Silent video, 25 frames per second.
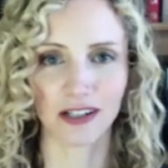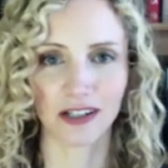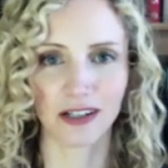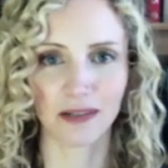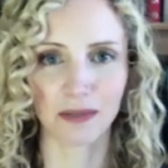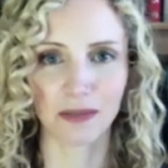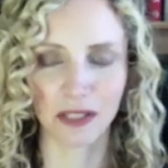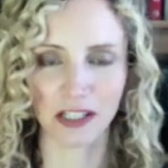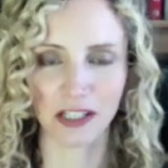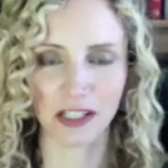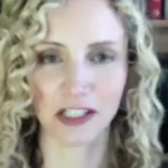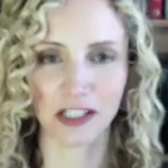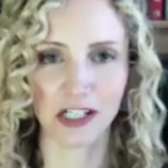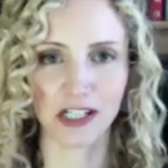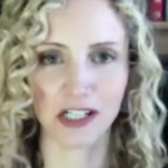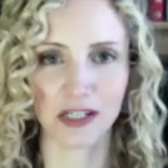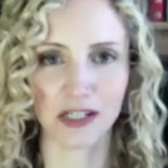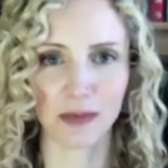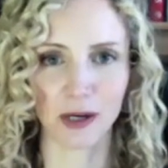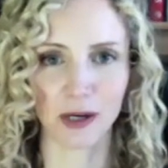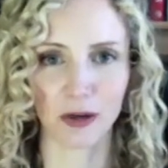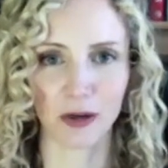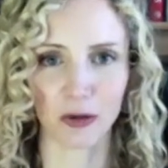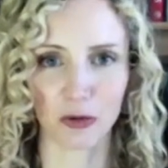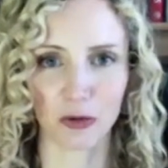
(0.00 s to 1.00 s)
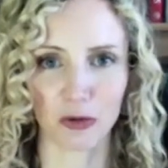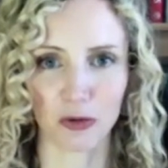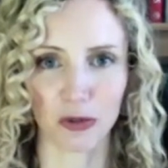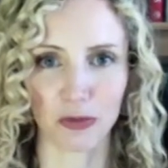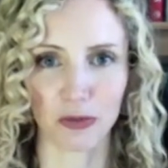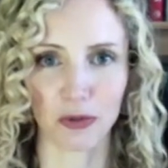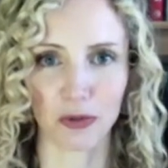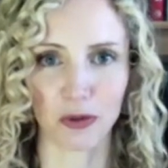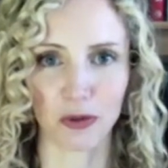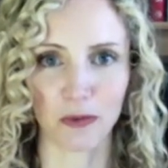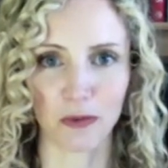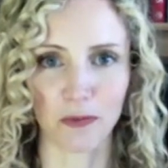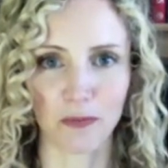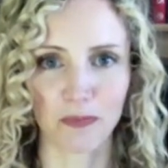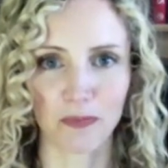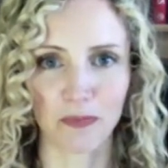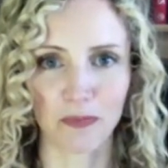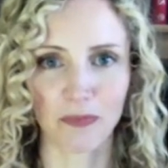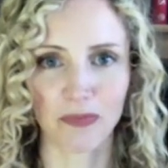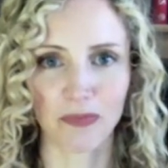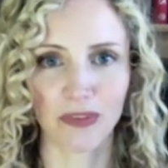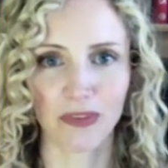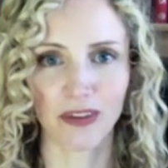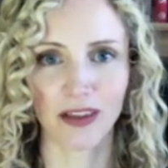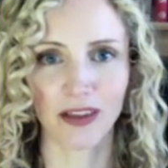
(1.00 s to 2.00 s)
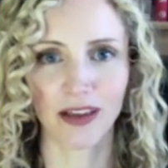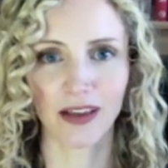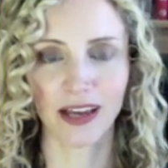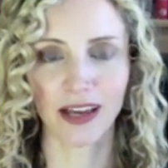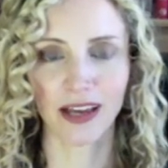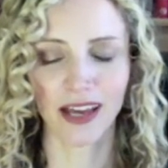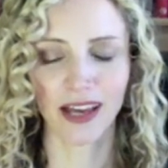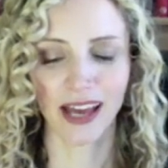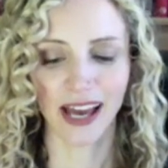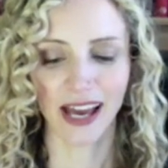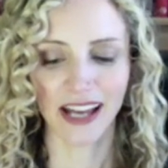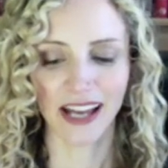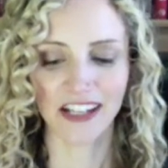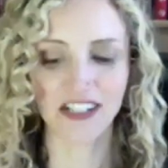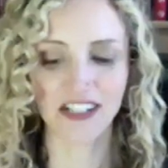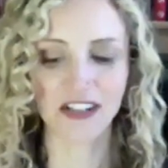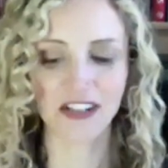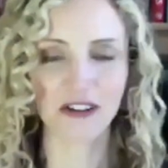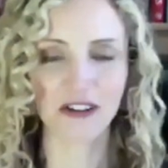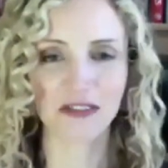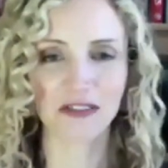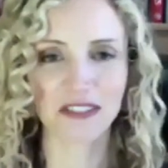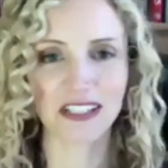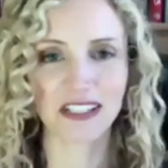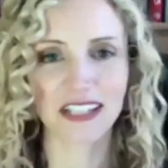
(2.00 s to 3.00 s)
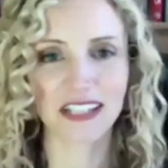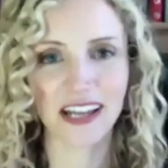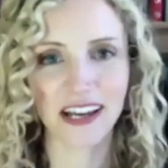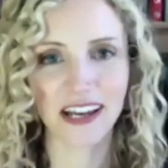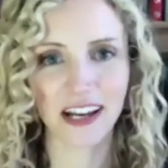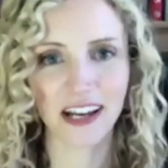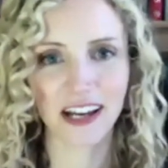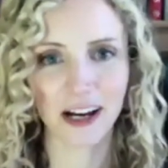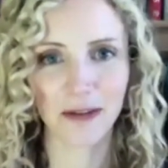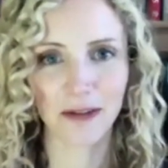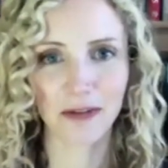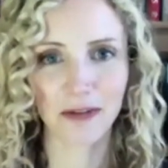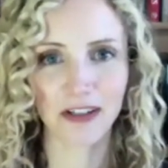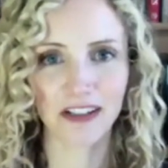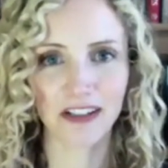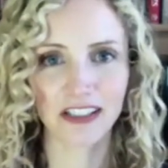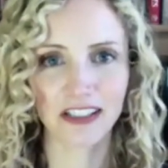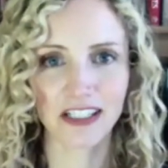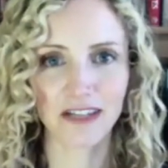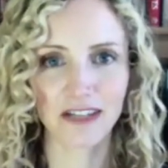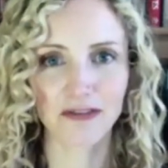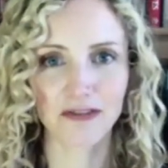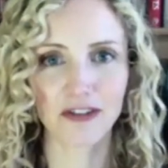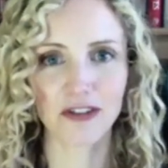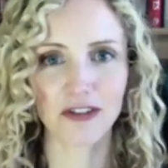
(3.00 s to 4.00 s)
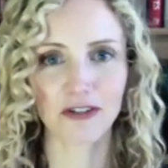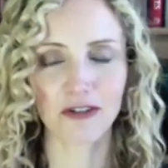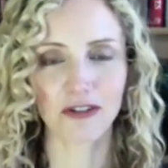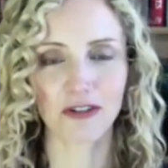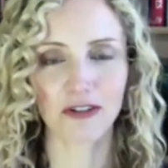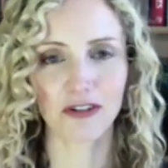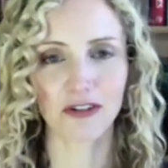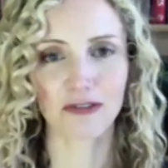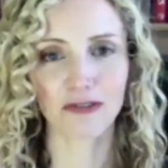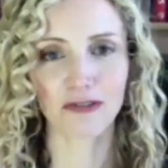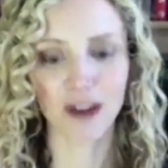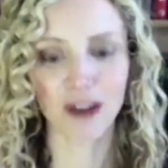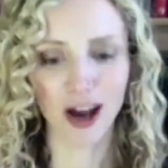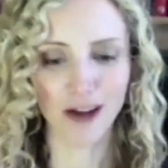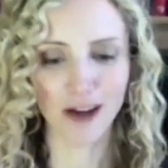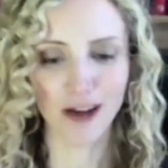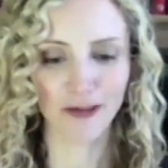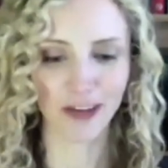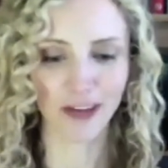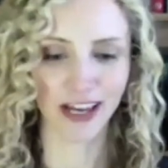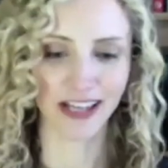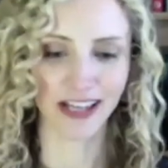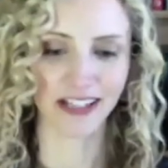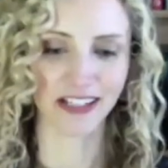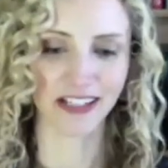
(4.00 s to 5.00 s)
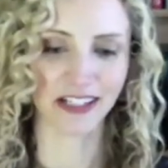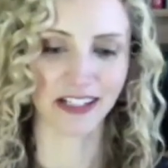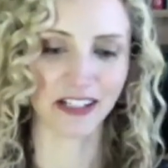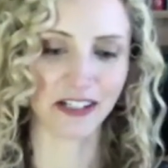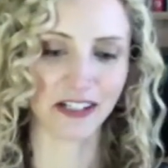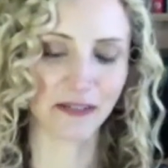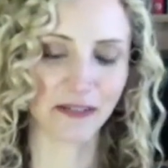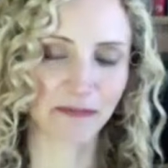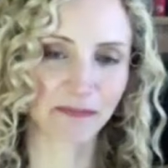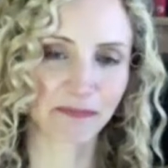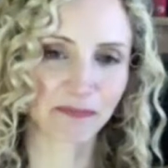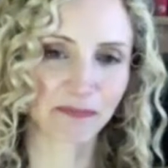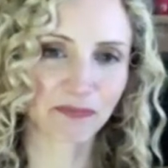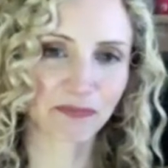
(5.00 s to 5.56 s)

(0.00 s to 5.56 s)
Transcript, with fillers: but they're just about audible. And so today I'm going to give you five cases